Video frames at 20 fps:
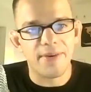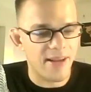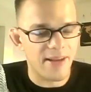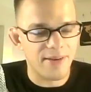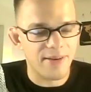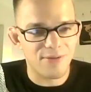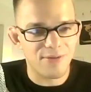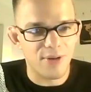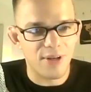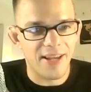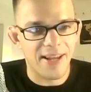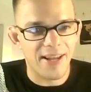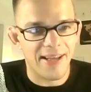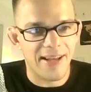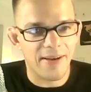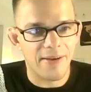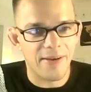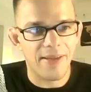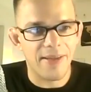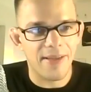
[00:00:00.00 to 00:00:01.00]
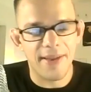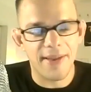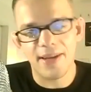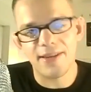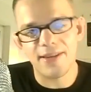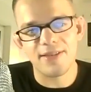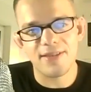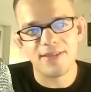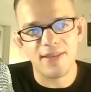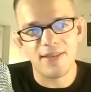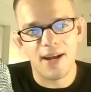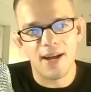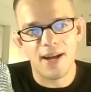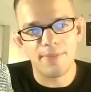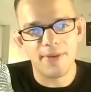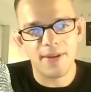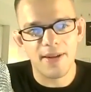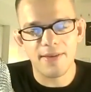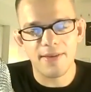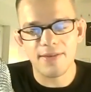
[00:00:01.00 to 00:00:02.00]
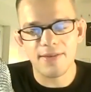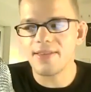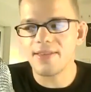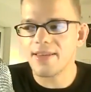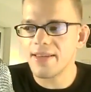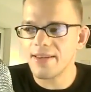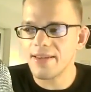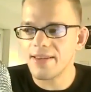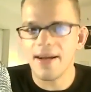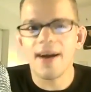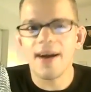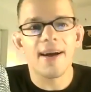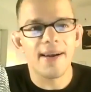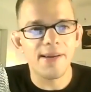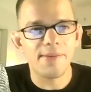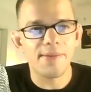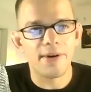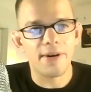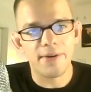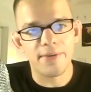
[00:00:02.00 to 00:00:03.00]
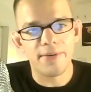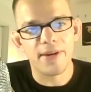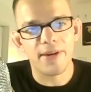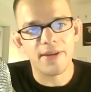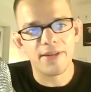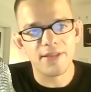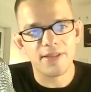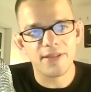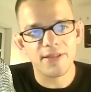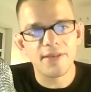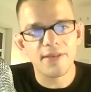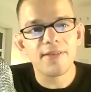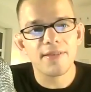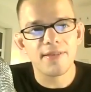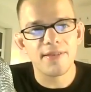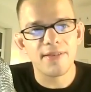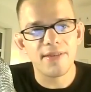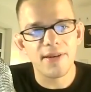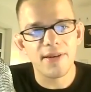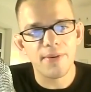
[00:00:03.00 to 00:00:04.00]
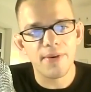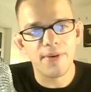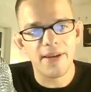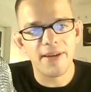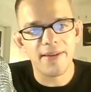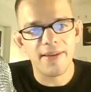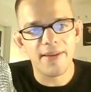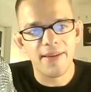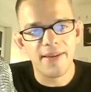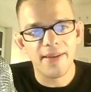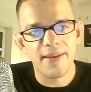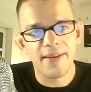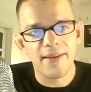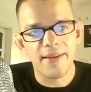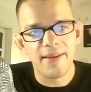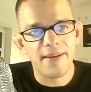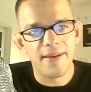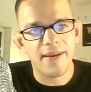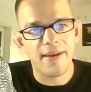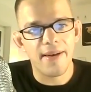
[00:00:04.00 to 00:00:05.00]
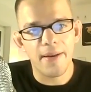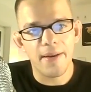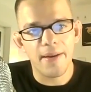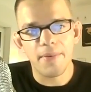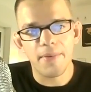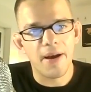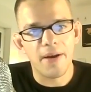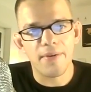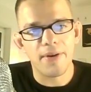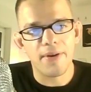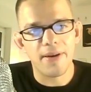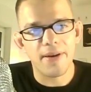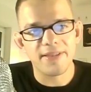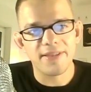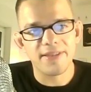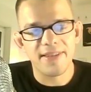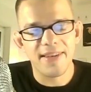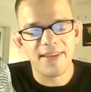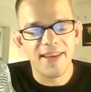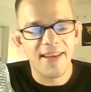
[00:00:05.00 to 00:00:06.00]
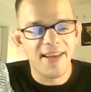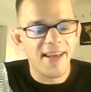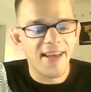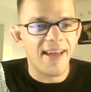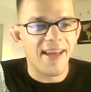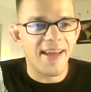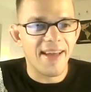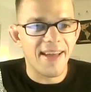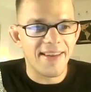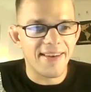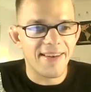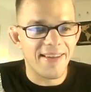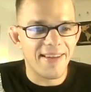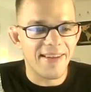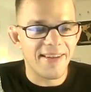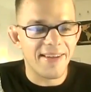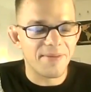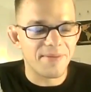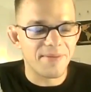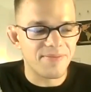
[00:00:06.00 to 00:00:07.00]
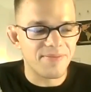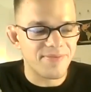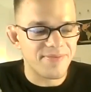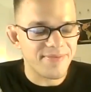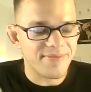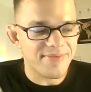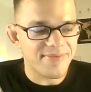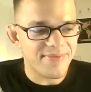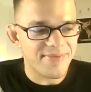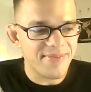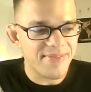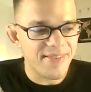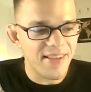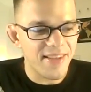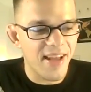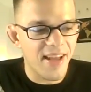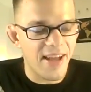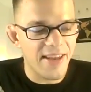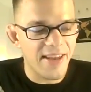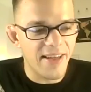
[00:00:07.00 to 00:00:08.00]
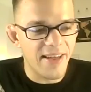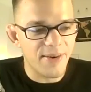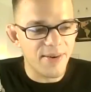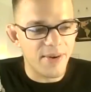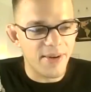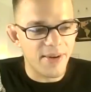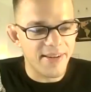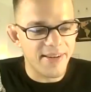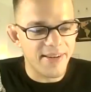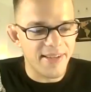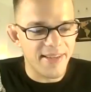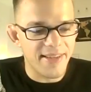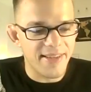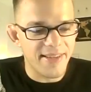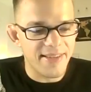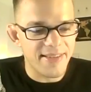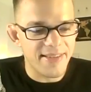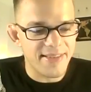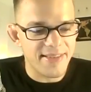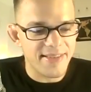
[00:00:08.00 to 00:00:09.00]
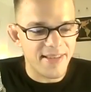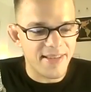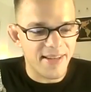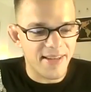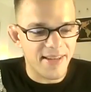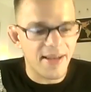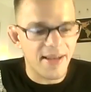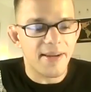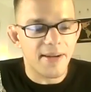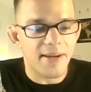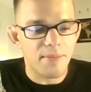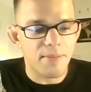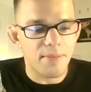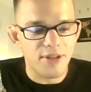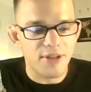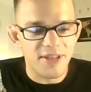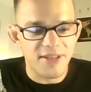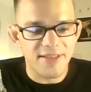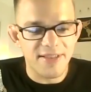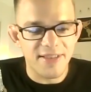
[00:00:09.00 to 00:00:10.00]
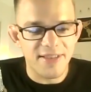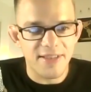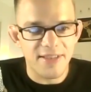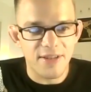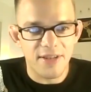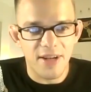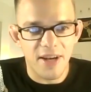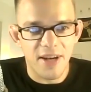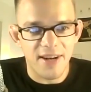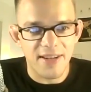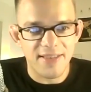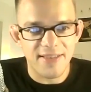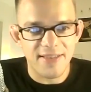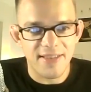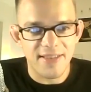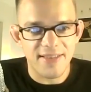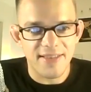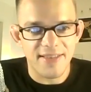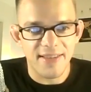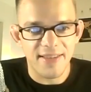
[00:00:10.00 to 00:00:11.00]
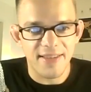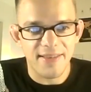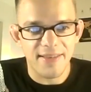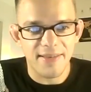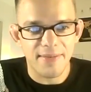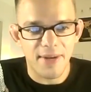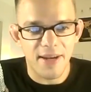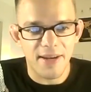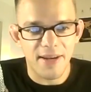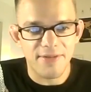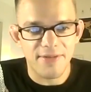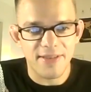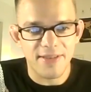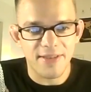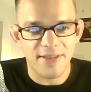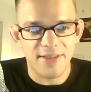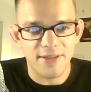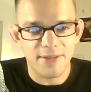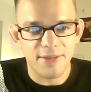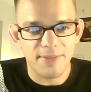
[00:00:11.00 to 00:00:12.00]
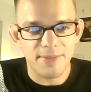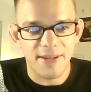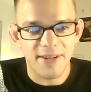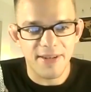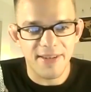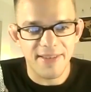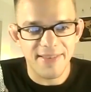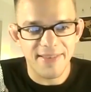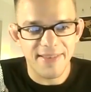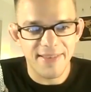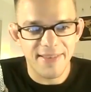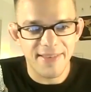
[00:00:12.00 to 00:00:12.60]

freaking out, and then I just stopped and I was like, I am unrushed. You know what? I am not rushed. Yeah. And another one is emergencies are non-existent in my physical experience.